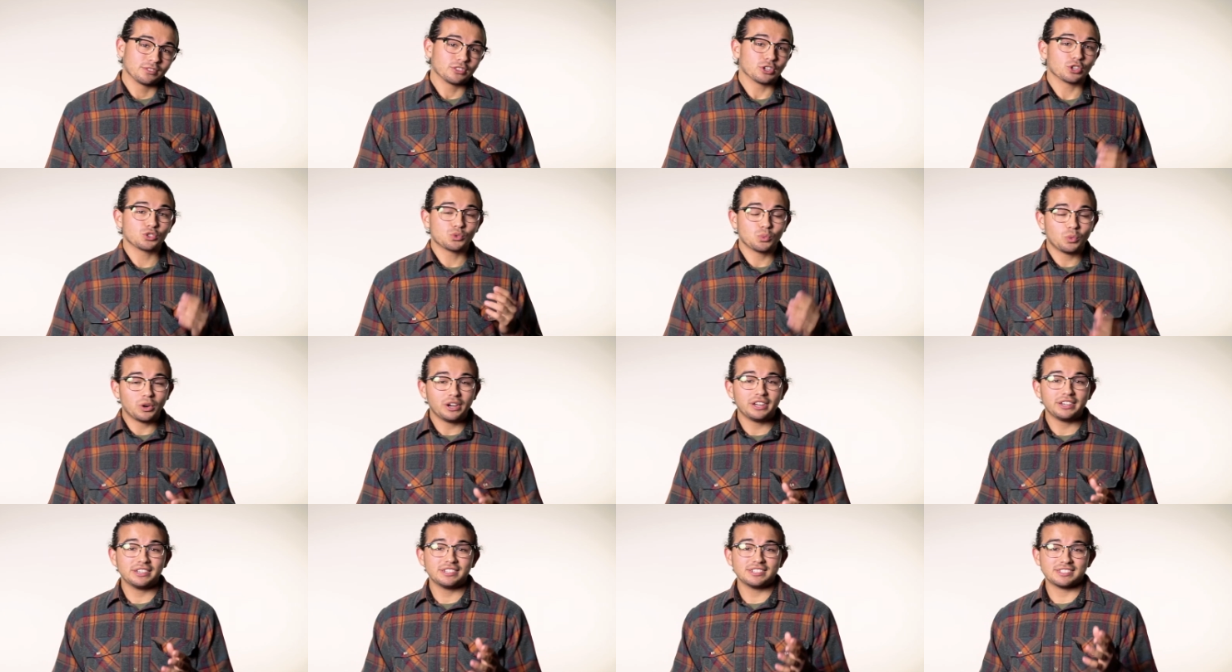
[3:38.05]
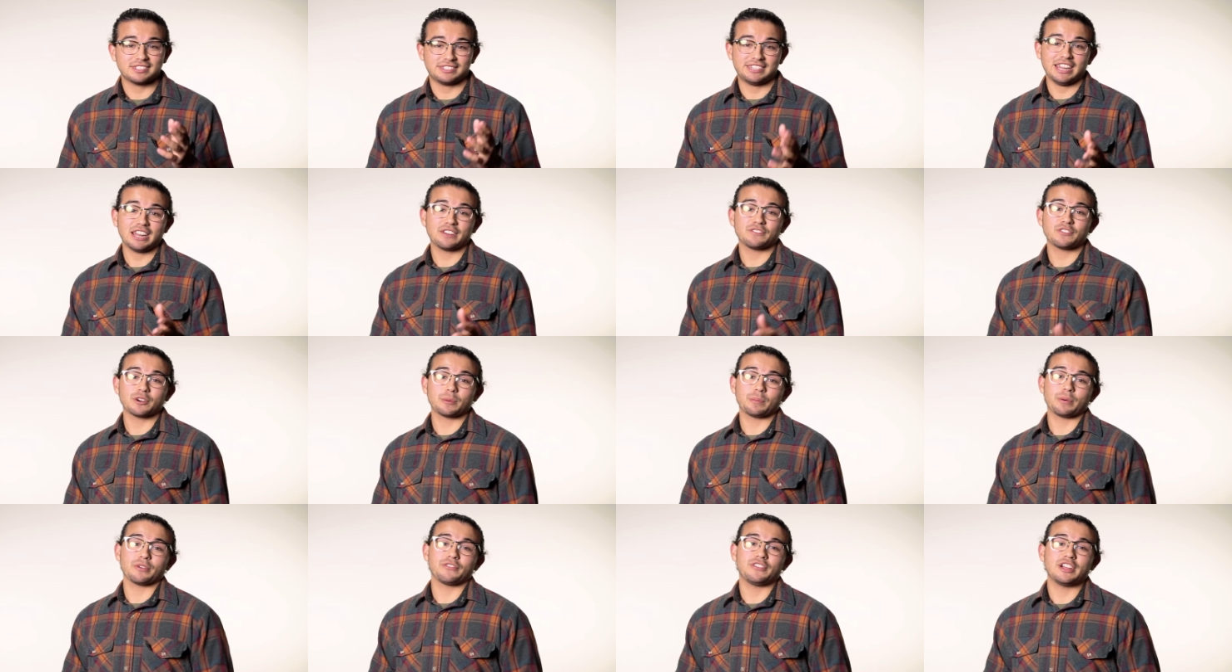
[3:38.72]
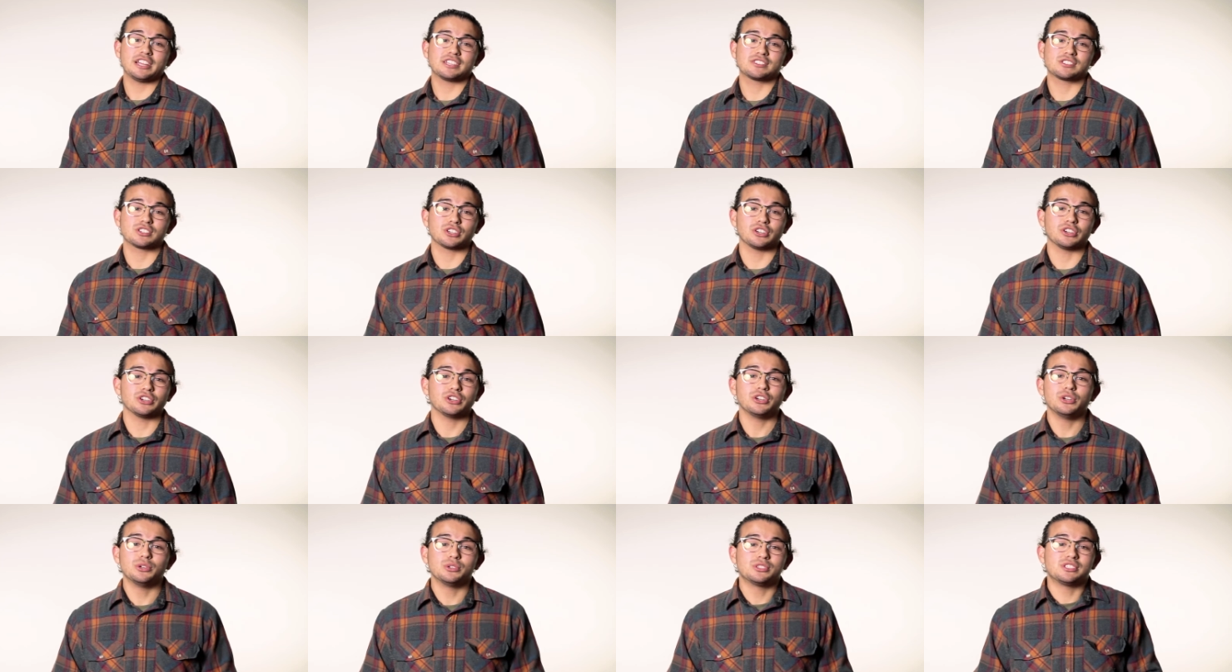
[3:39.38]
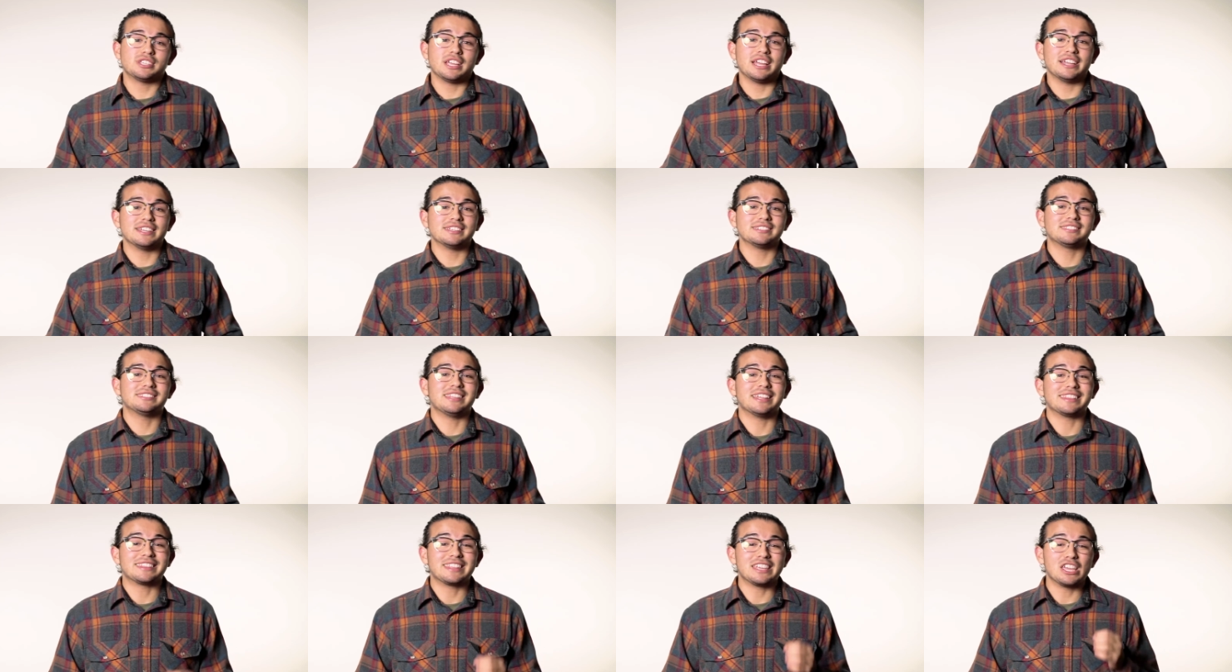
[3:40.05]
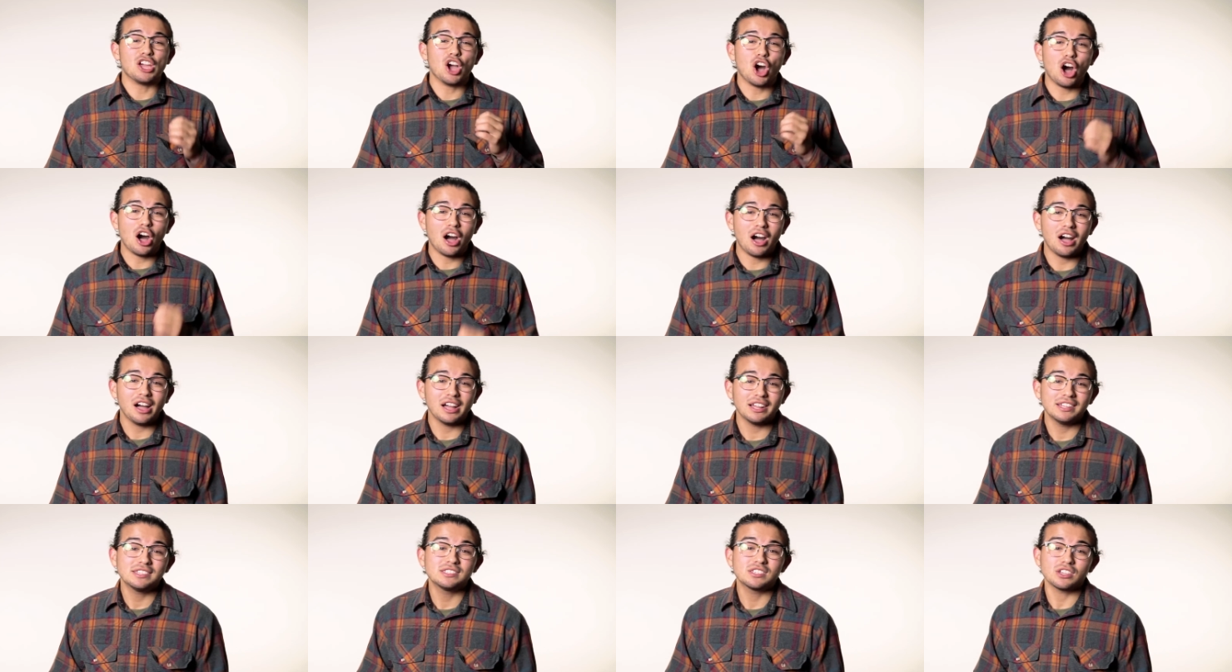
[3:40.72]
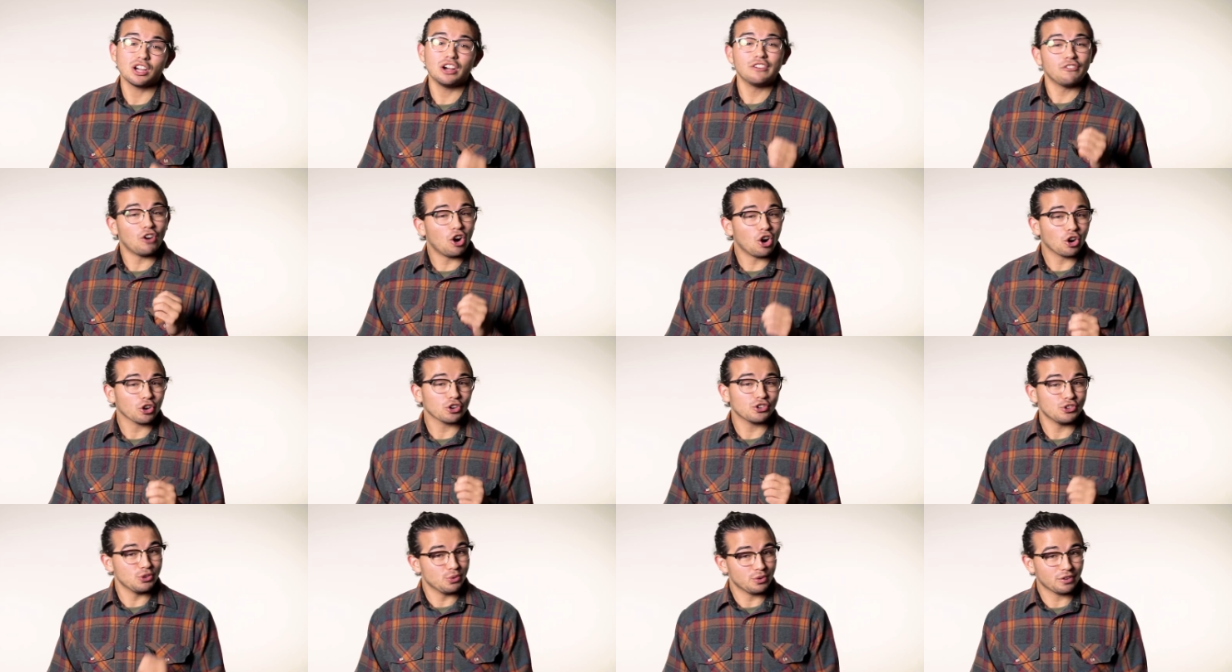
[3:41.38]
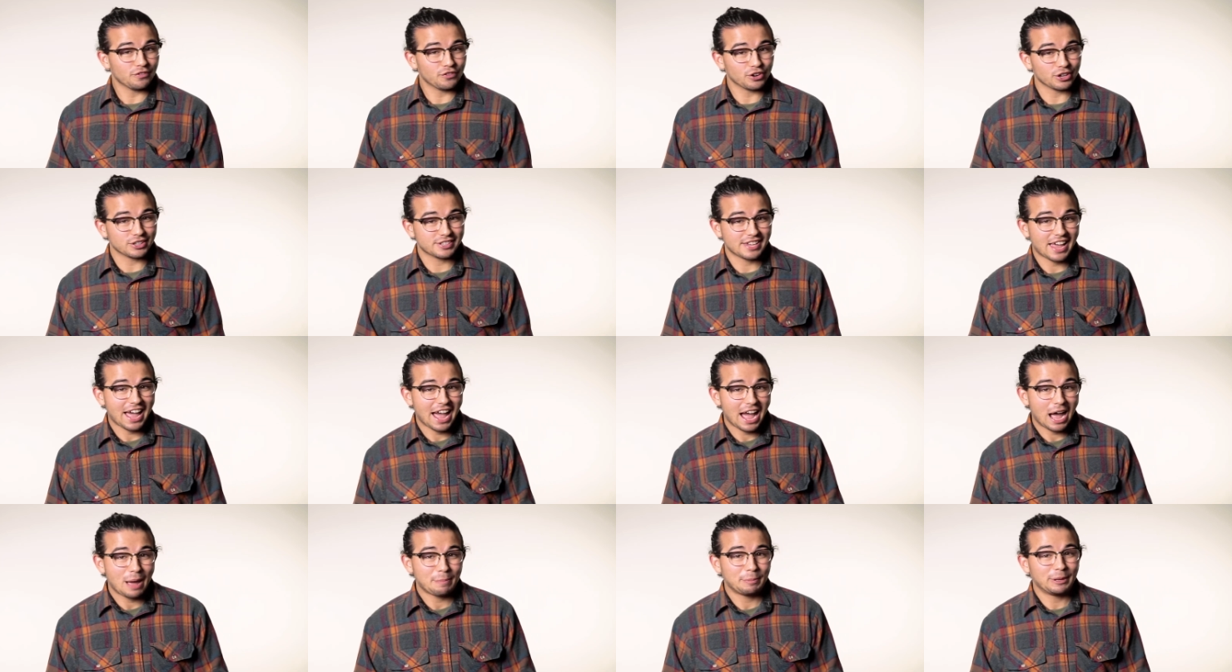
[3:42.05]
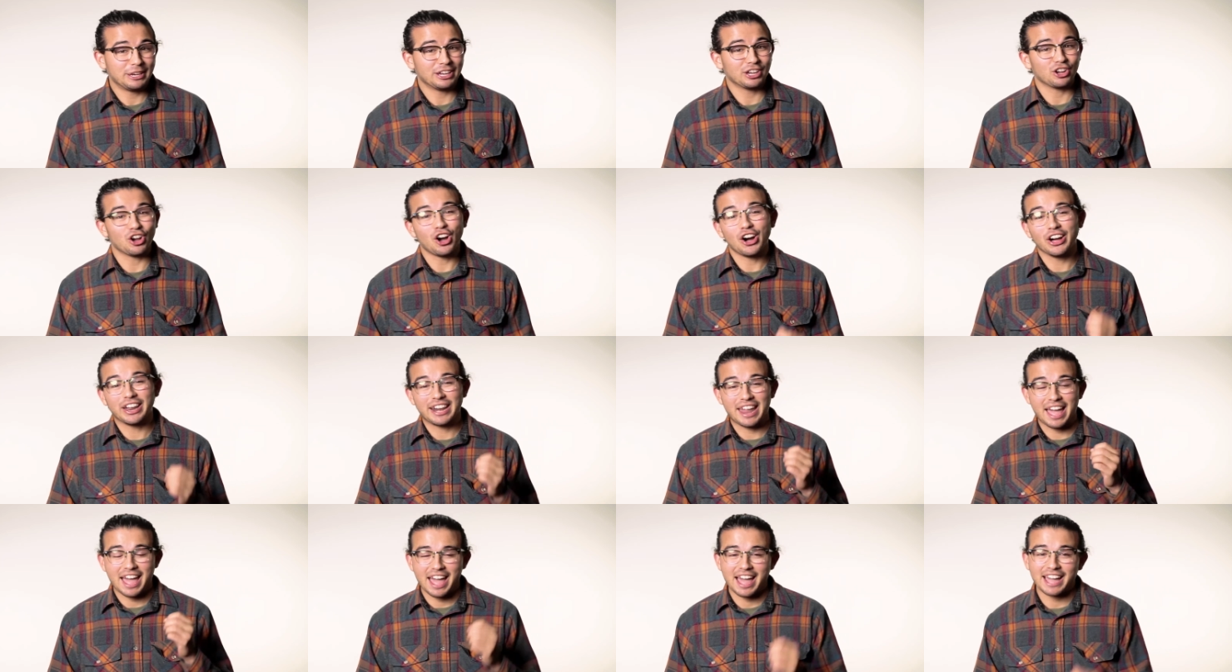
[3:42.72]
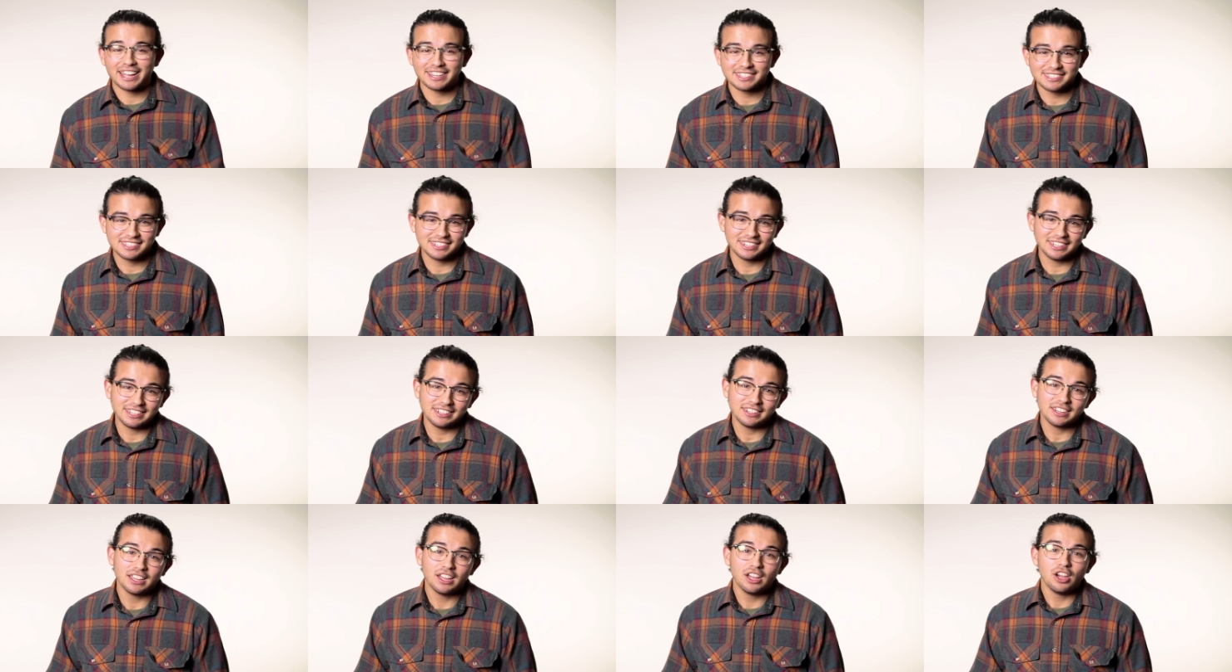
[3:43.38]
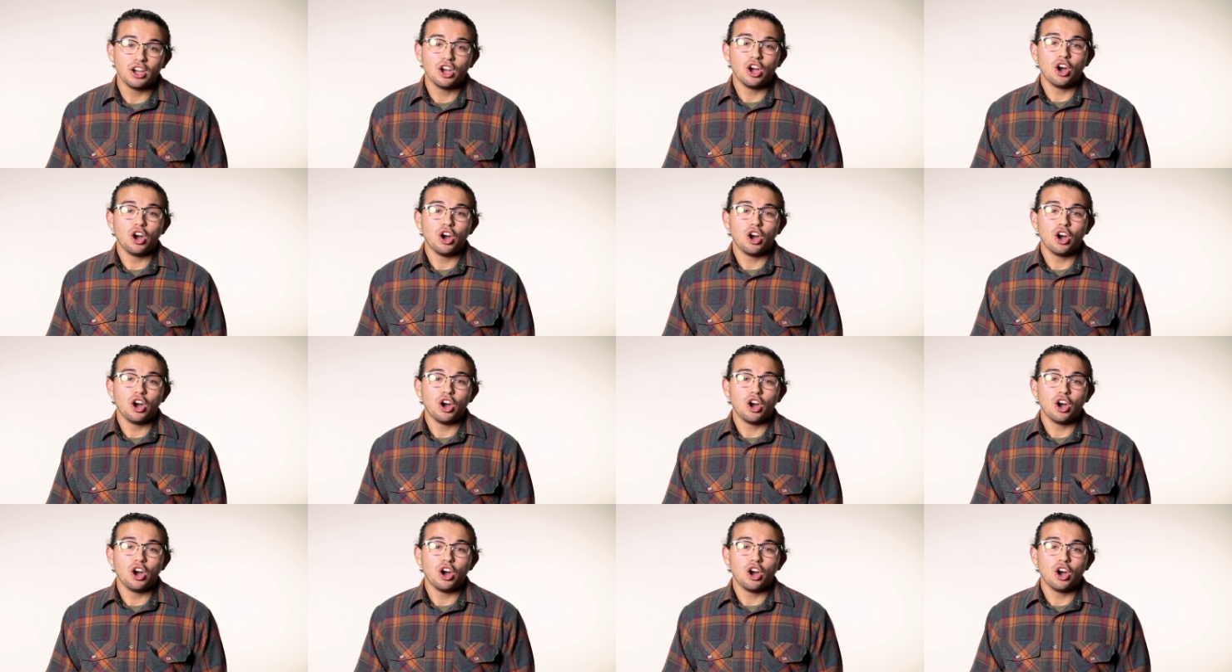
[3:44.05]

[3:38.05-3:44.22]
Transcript: There's one Stanford professor who says that the odds of our universe happening on accident